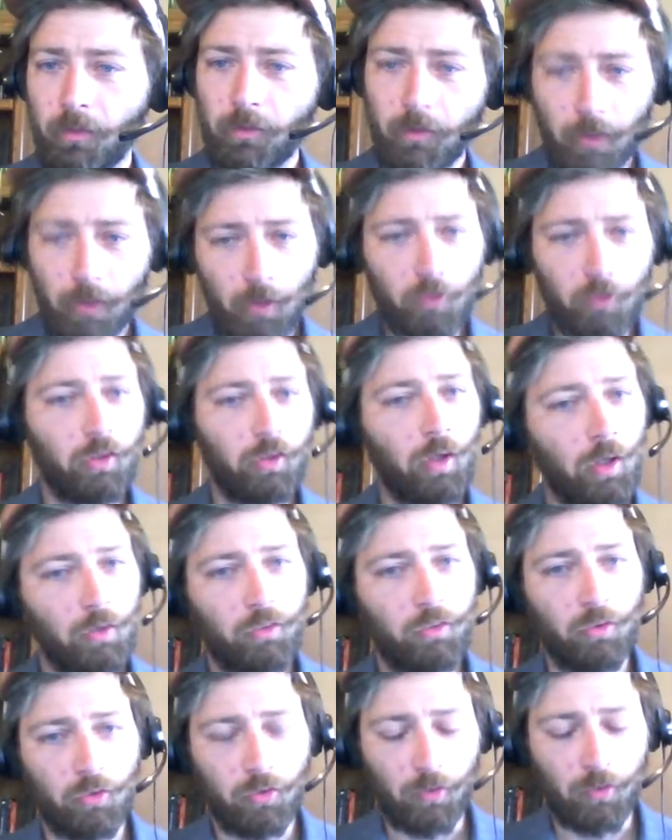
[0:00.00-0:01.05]
those are
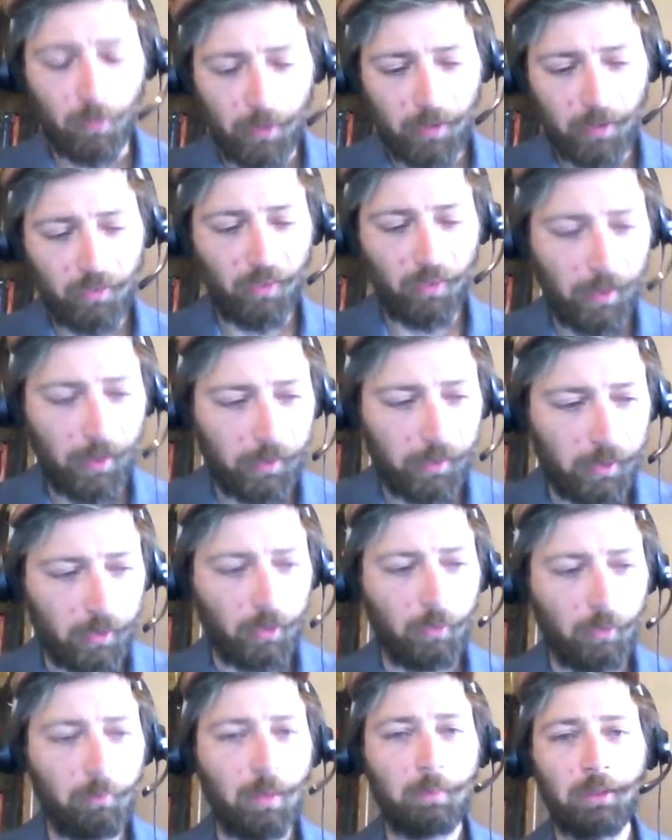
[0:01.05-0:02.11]
also stories that
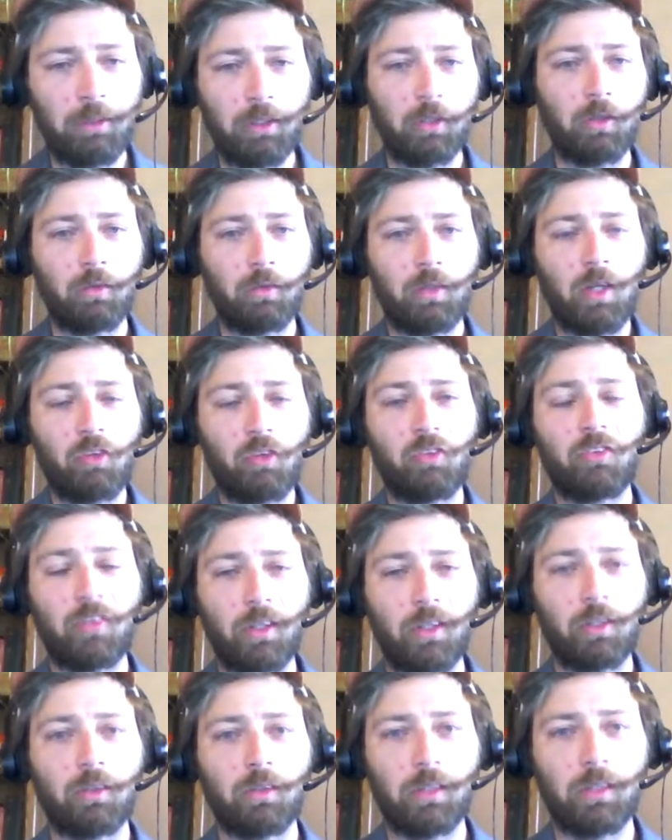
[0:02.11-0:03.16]
maybe you don't
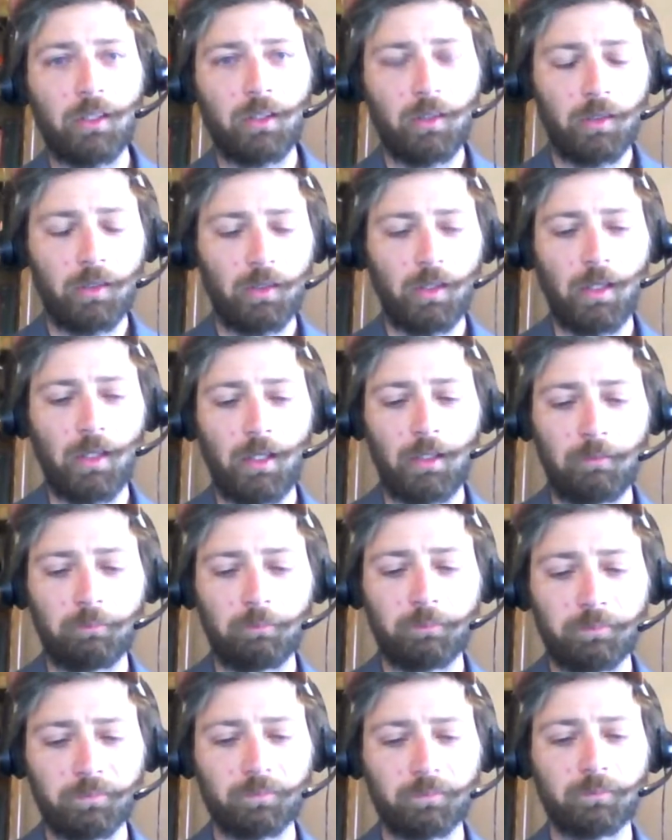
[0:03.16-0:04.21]
necessarily
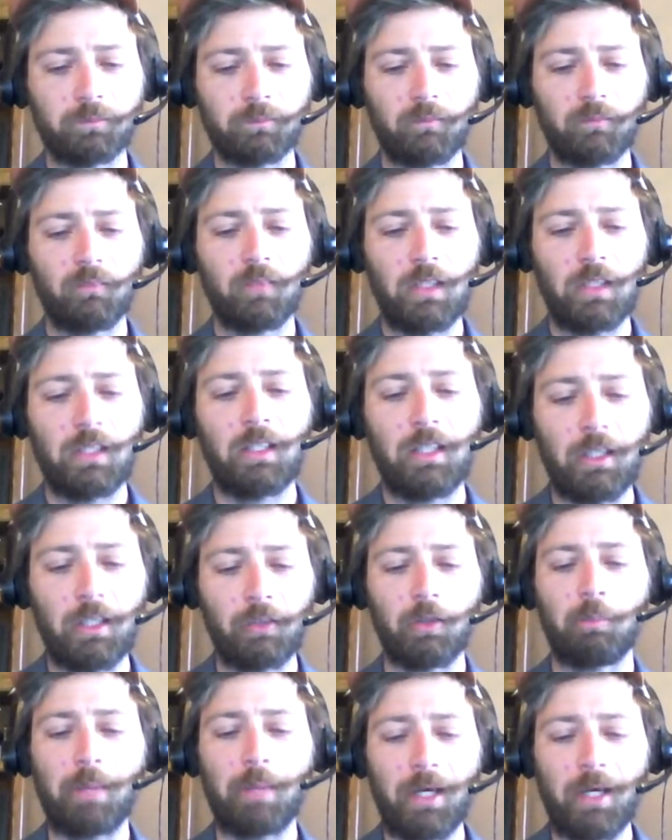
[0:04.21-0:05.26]

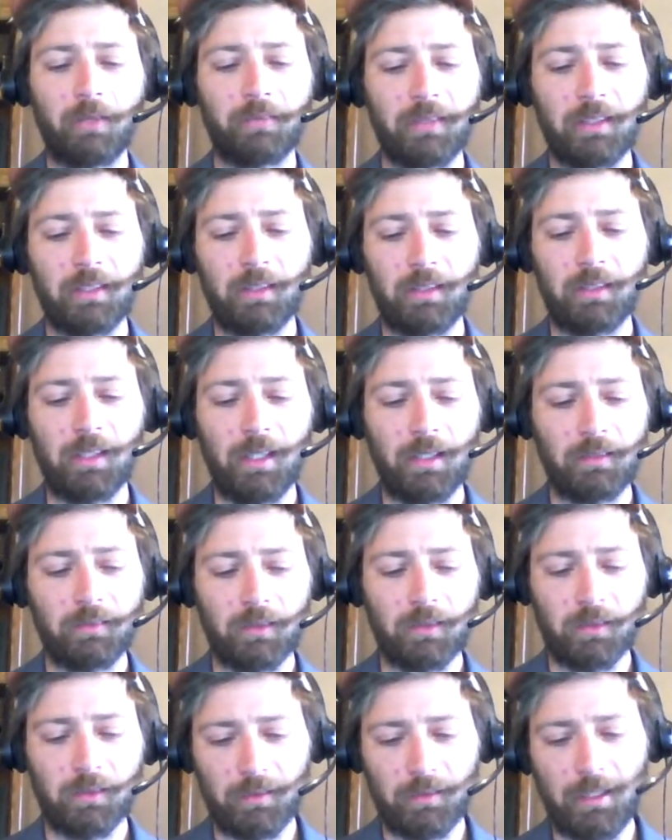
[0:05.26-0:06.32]
hear about the
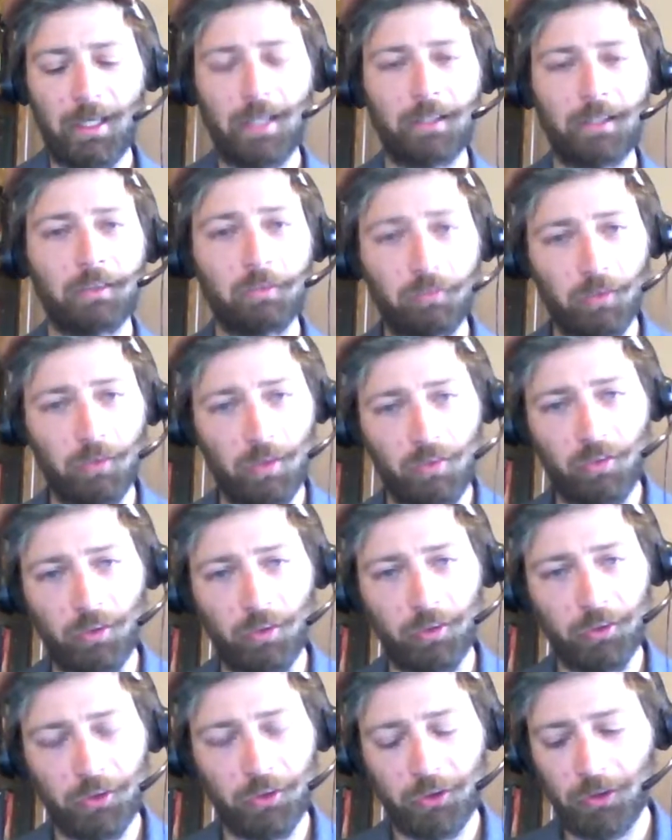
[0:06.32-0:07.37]
active
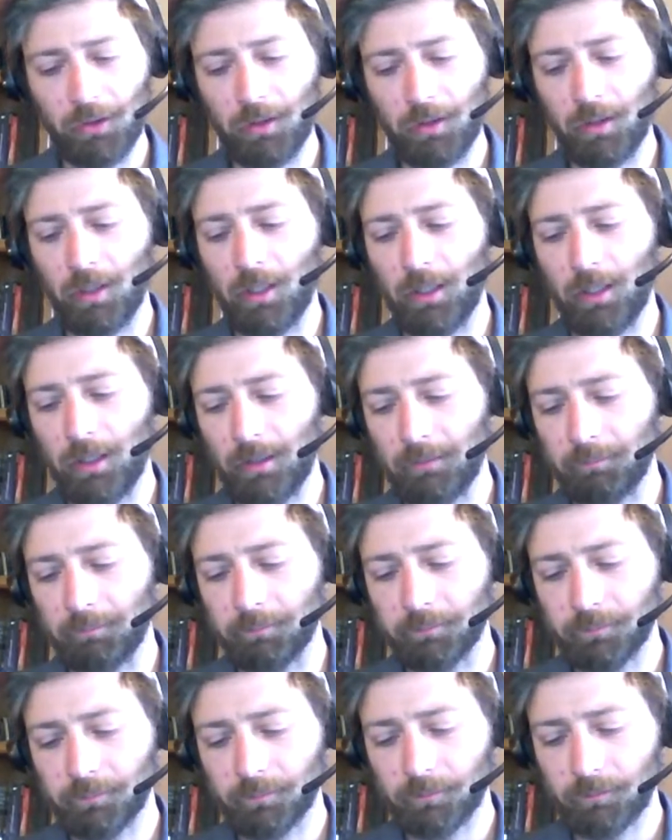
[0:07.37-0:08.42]
research
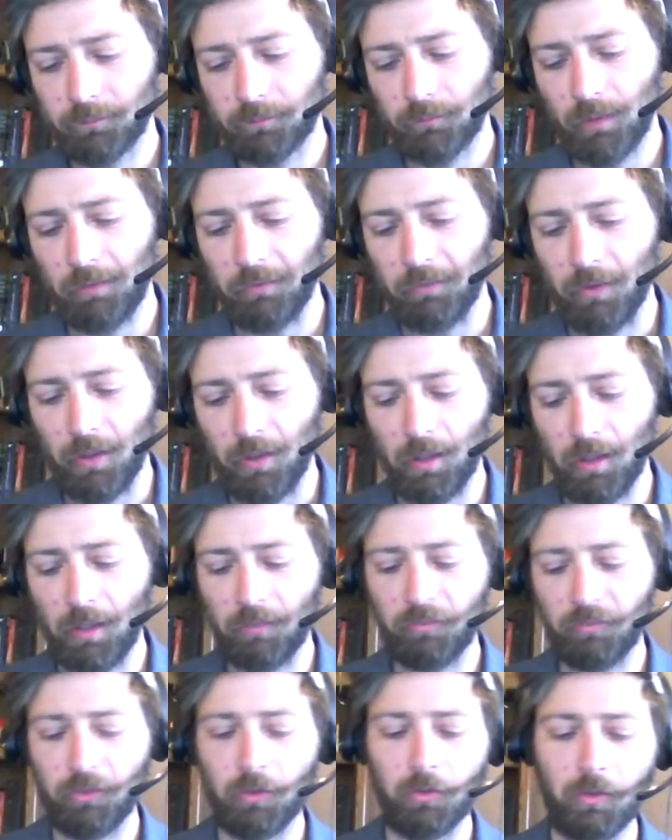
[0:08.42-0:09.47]

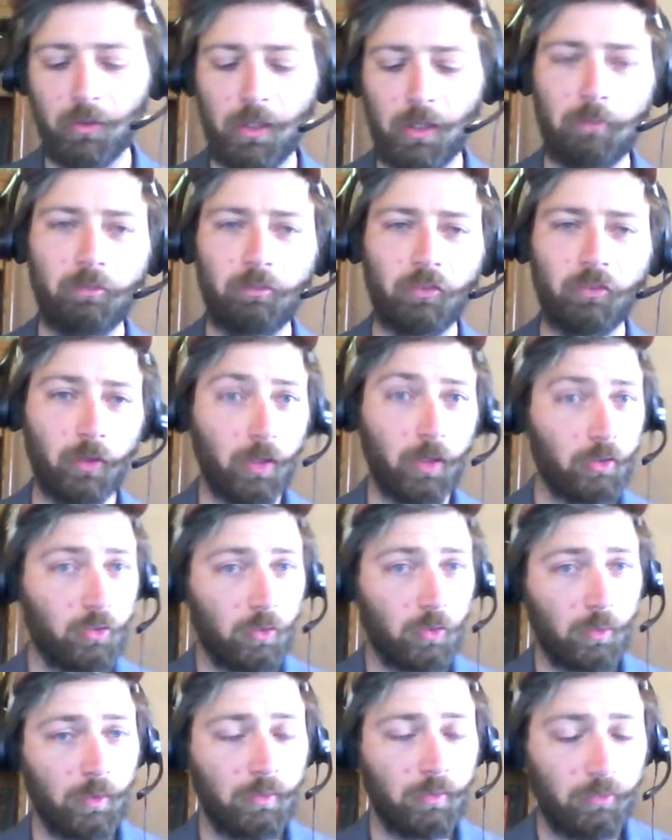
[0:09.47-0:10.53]
if you come for a
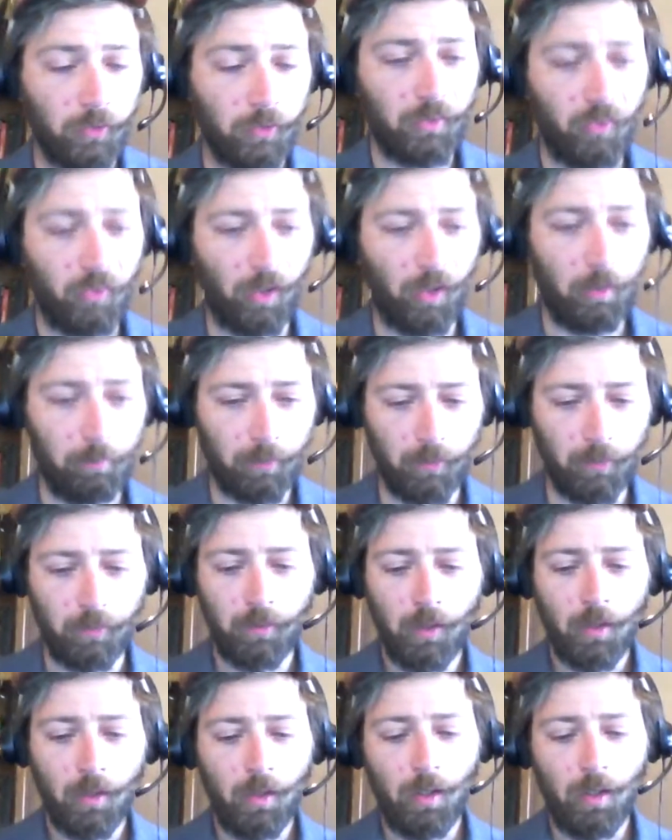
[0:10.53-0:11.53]
tour, for example.